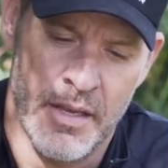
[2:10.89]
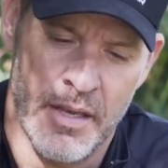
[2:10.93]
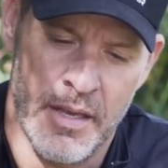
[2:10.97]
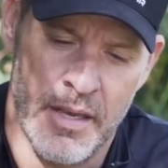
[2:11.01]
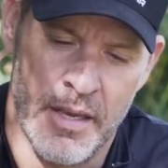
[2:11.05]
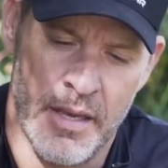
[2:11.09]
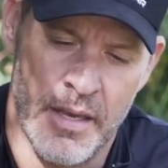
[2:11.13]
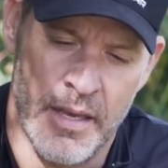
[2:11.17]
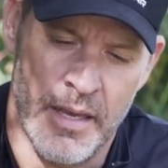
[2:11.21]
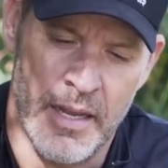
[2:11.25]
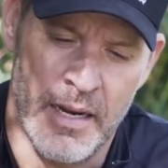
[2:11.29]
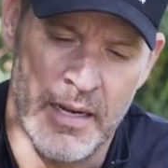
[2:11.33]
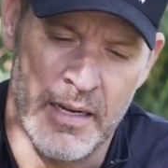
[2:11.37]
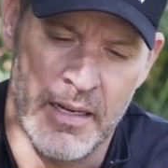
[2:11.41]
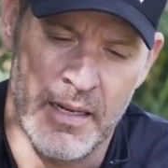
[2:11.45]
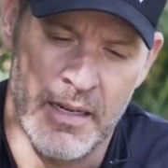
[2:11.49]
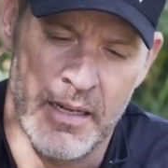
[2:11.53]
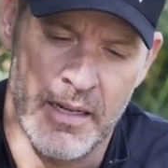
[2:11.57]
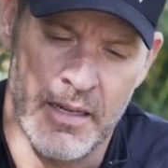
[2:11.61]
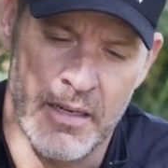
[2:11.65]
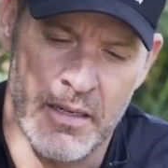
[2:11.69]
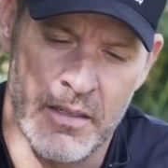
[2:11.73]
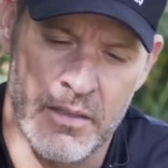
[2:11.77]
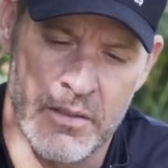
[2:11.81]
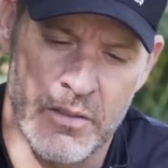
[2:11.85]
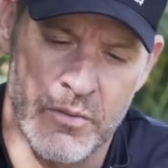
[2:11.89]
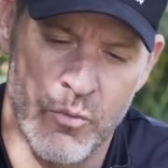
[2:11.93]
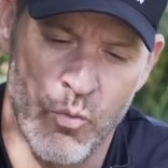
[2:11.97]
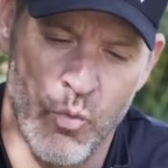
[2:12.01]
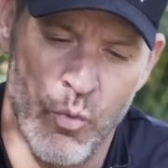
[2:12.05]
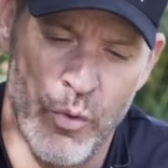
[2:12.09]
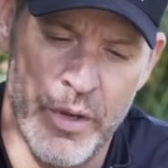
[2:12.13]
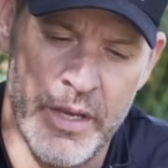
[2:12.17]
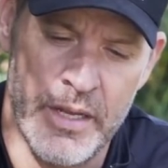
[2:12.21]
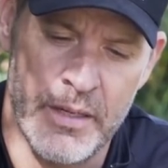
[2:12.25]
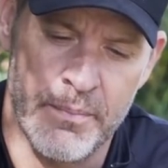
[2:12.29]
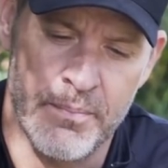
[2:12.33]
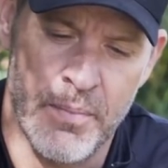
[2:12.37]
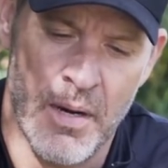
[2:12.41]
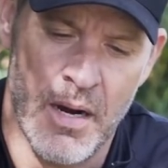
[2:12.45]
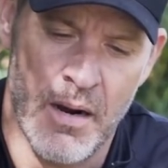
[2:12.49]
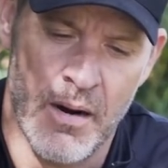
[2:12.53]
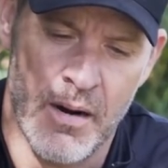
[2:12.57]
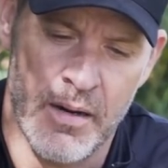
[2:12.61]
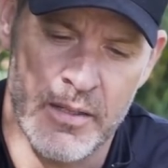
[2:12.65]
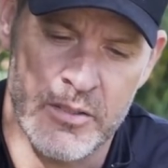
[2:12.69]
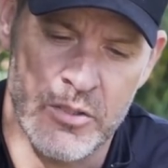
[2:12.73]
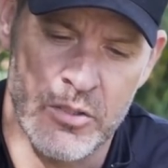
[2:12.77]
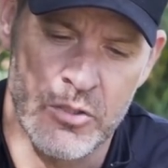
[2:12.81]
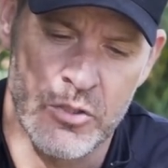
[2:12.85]
any little weed
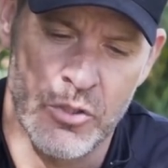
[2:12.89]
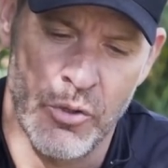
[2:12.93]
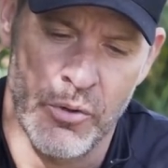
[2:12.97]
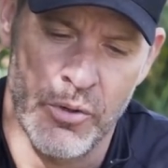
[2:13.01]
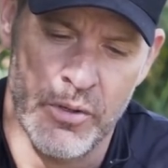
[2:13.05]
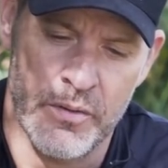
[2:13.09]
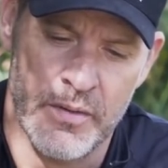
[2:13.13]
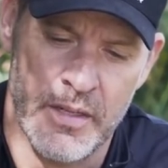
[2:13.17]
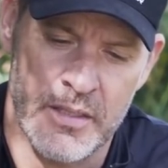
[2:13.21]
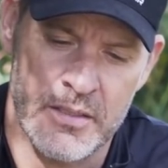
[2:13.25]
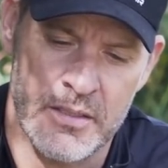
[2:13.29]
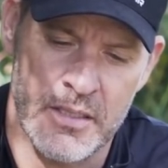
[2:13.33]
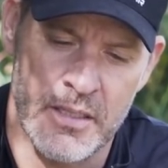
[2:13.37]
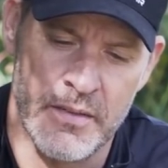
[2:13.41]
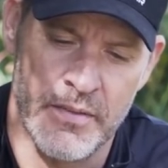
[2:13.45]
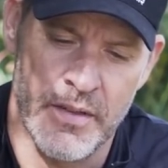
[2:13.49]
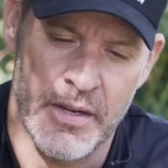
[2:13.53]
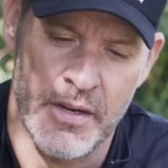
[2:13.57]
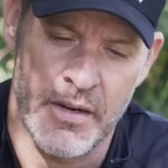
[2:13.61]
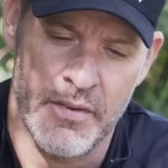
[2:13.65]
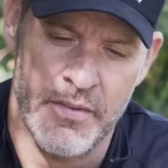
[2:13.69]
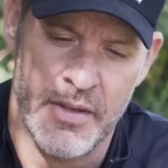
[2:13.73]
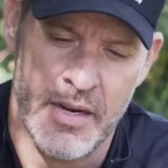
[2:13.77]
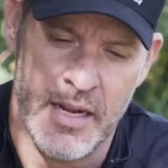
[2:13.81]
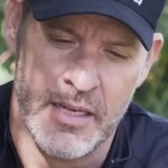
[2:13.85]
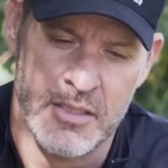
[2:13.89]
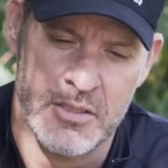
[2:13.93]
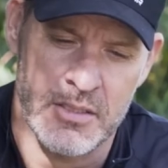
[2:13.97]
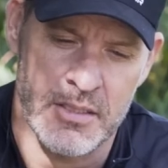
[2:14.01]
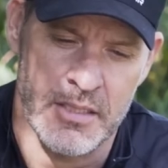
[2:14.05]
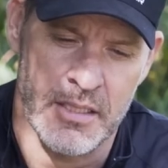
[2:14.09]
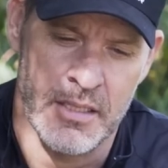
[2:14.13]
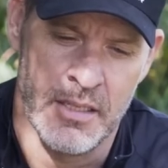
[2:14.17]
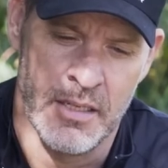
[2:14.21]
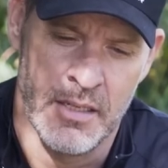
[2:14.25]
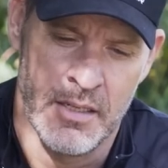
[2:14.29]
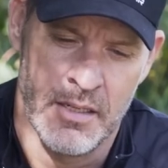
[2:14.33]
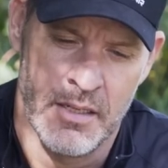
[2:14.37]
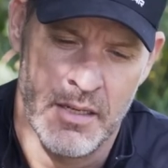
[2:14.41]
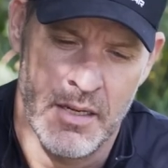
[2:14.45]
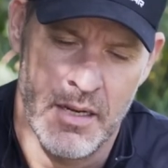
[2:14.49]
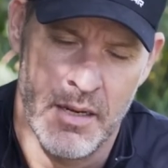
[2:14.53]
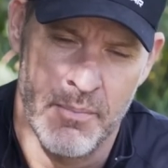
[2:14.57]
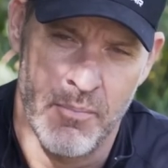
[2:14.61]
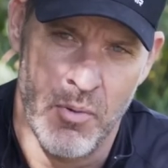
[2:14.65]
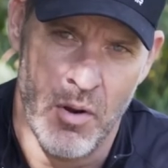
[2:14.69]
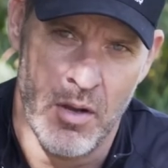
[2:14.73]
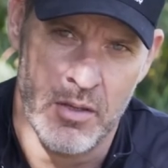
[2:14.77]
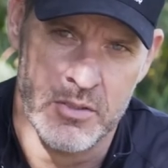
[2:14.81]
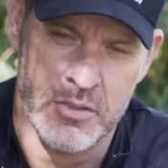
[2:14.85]
parts or dirt that's in there that actually
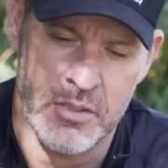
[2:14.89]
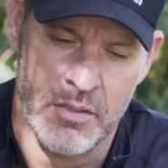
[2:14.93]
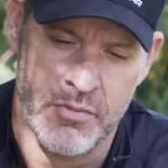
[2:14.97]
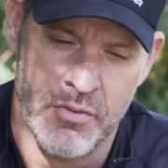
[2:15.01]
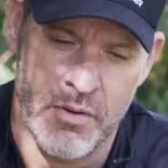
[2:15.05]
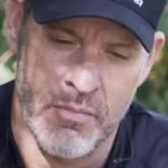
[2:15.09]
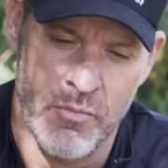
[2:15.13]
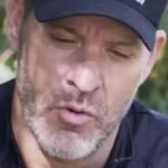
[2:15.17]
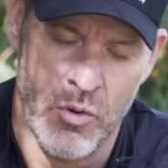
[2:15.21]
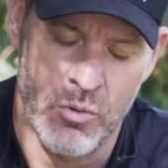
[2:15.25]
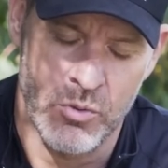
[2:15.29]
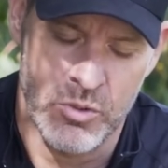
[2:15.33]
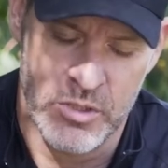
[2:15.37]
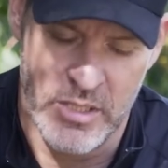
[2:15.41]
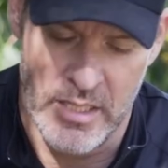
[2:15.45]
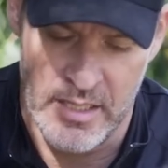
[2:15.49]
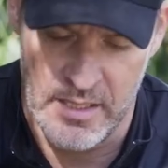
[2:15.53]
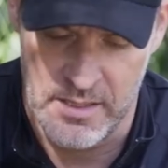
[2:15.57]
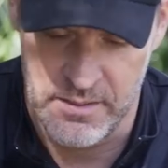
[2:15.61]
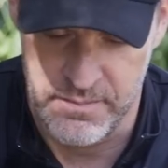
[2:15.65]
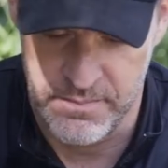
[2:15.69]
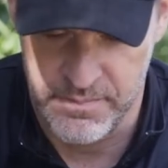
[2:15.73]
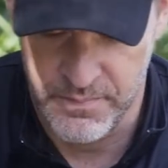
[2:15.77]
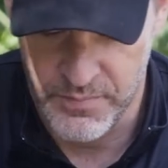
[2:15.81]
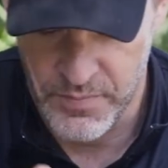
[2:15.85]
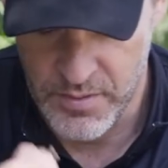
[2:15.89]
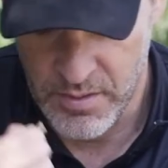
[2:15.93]
blocks it from rotating.